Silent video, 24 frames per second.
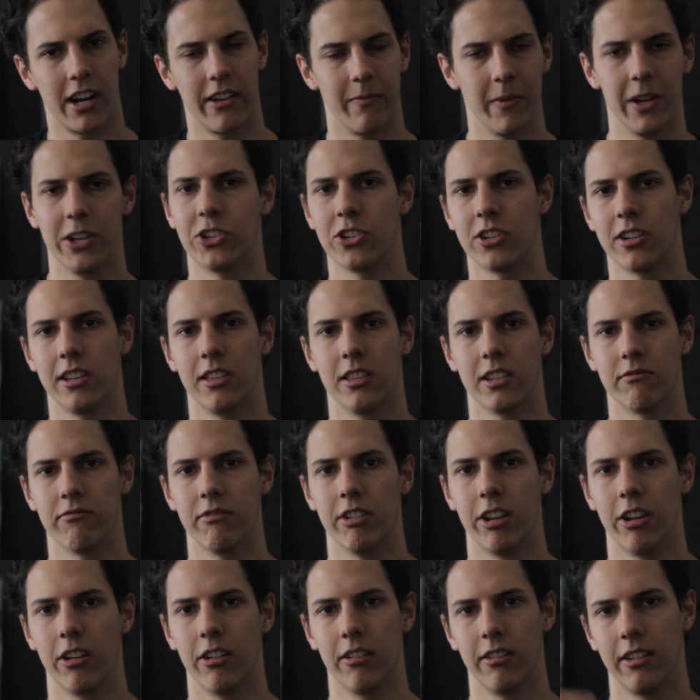I've mentioned in this
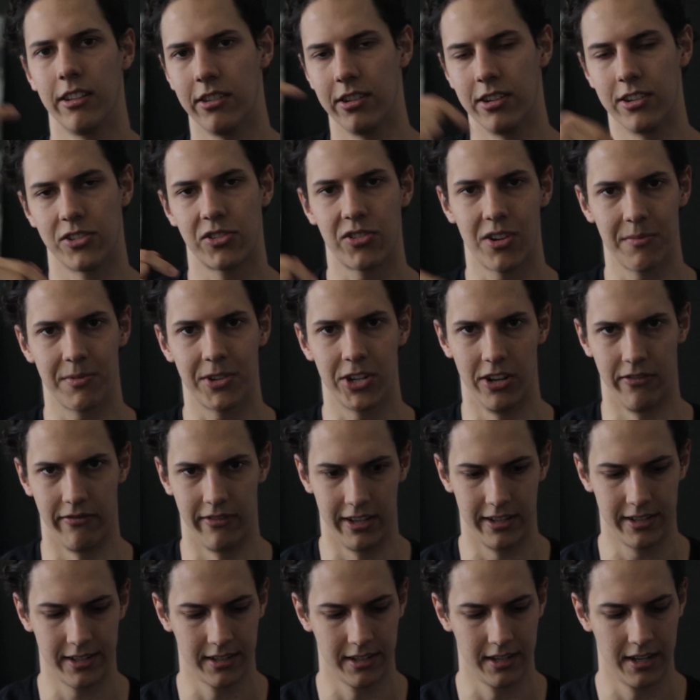video in the description of
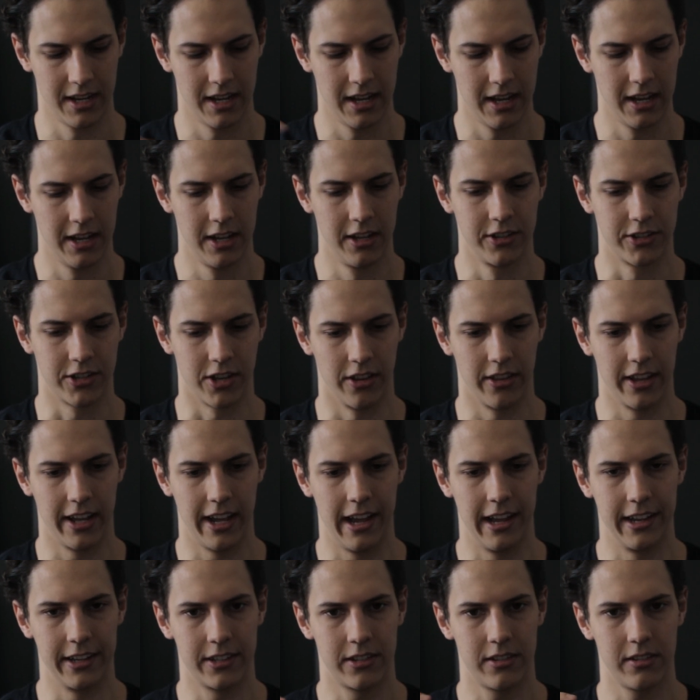this, so
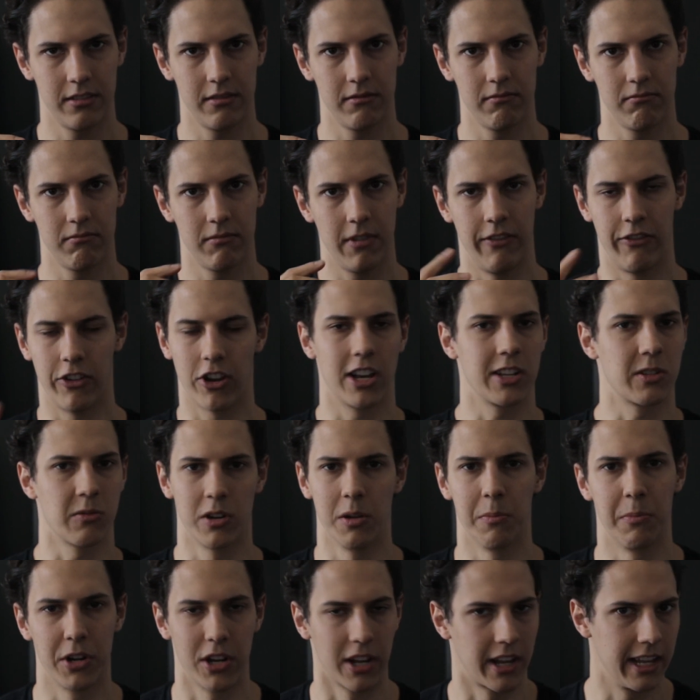that if you guys want to
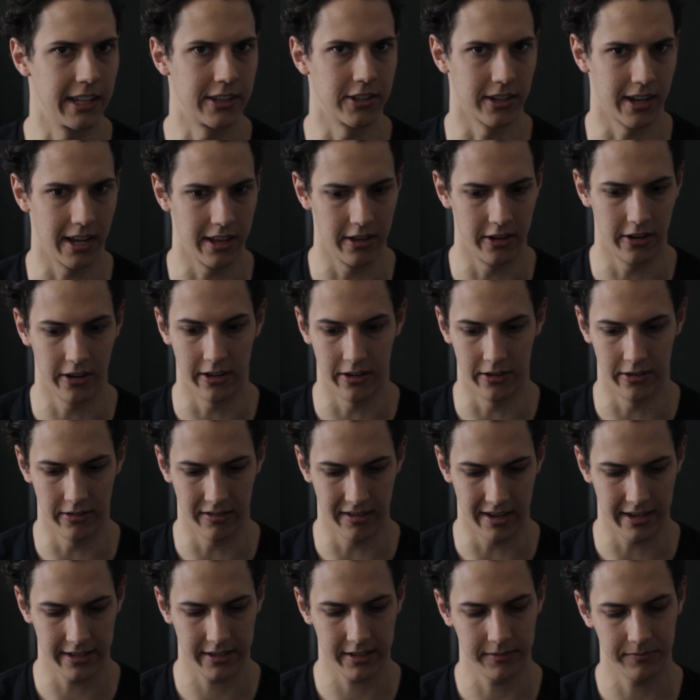put a kit together, you can do
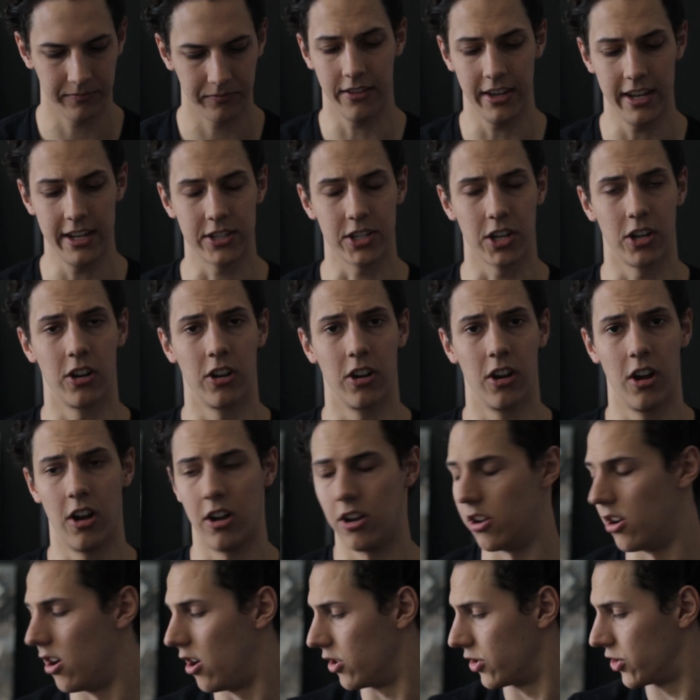that. These are
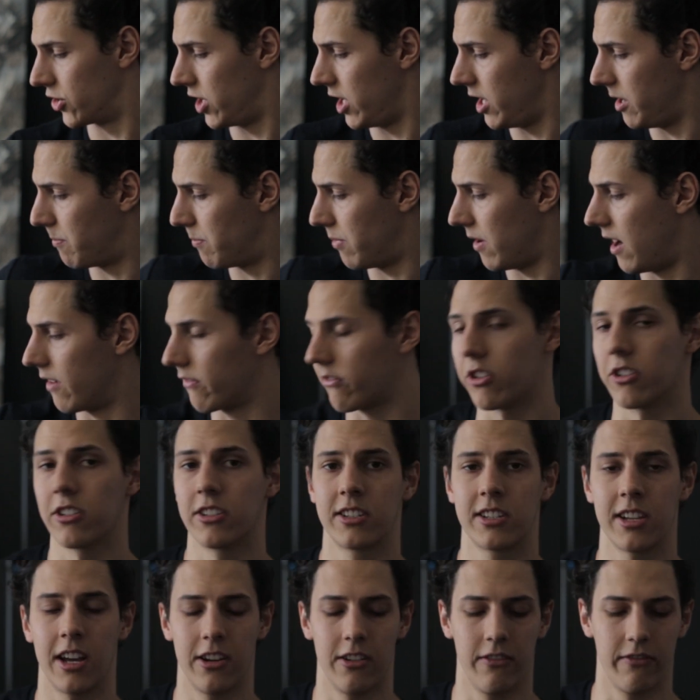cheap. I've got a
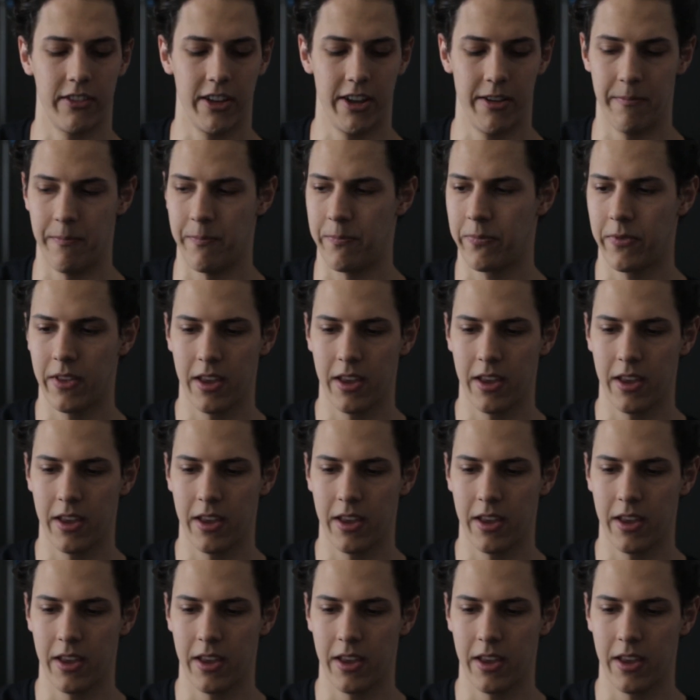ton of them.